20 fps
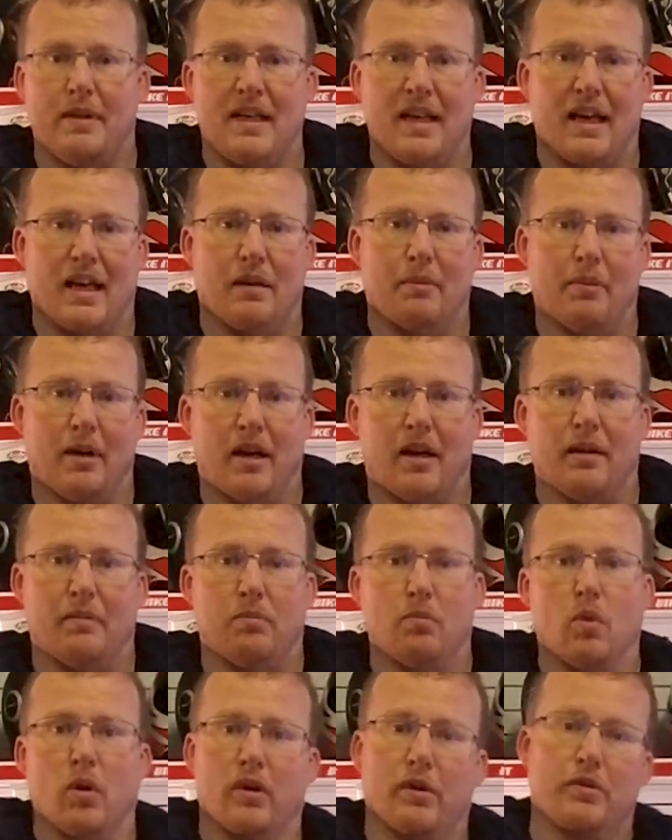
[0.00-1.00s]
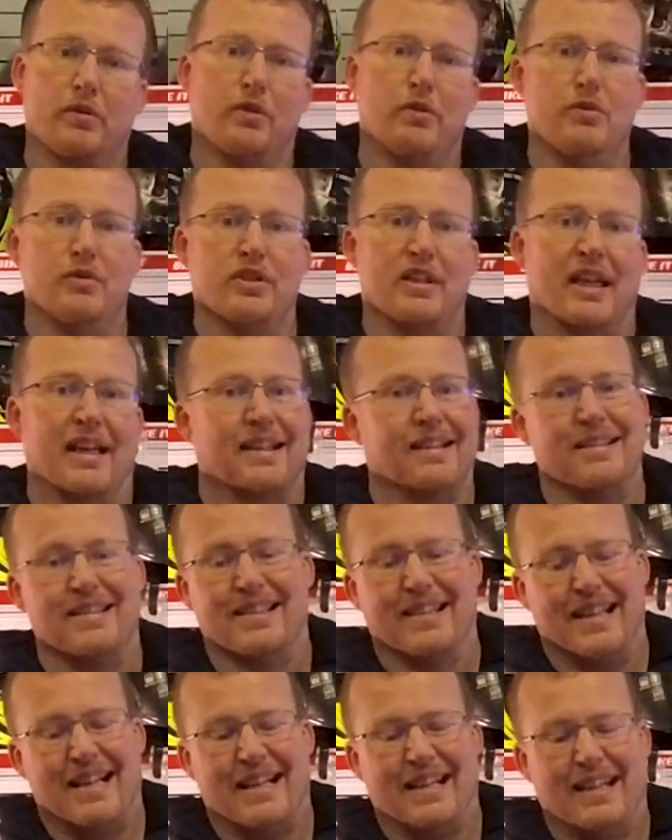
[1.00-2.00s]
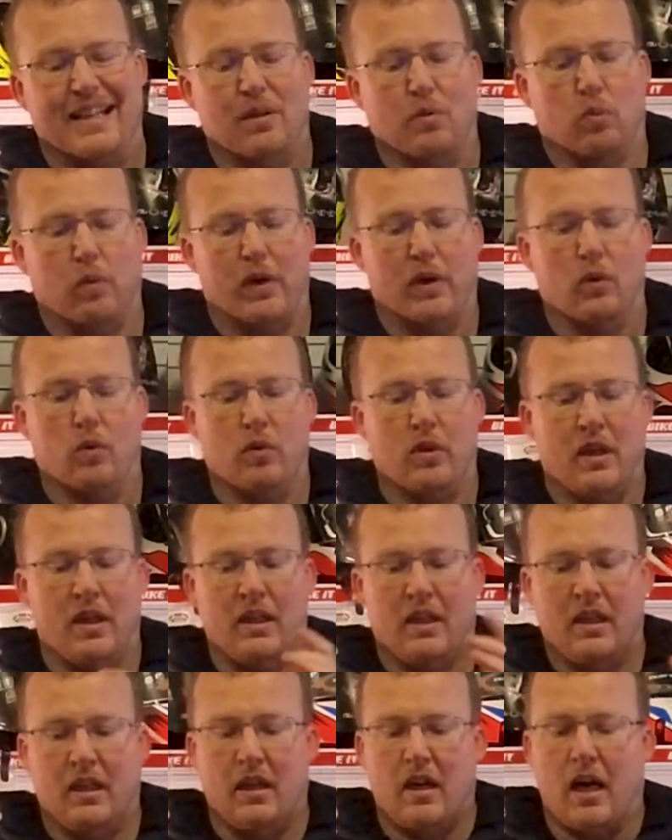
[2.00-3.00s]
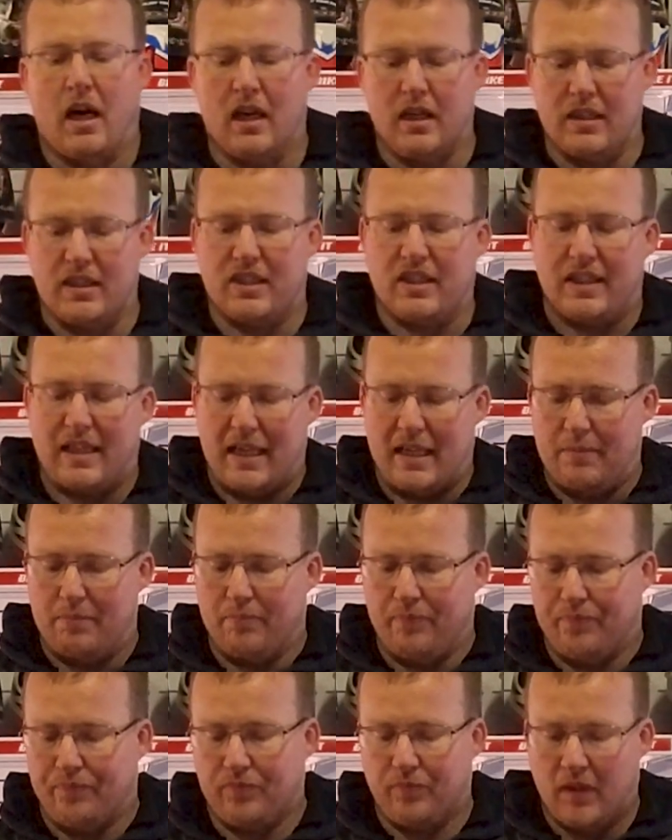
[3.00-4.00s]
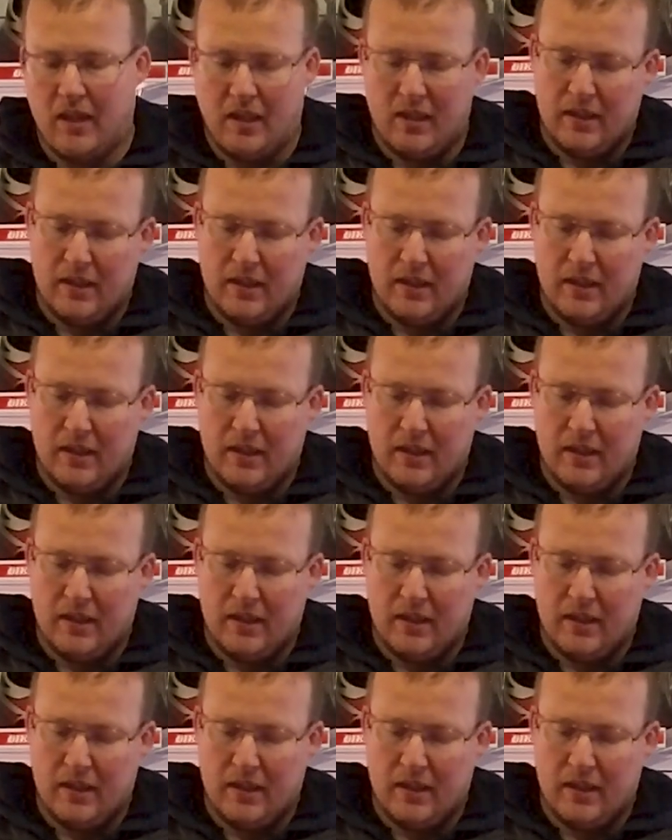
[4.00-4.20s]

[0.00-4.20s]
open your helmet up 1 or 2 seconds and it will unsteam.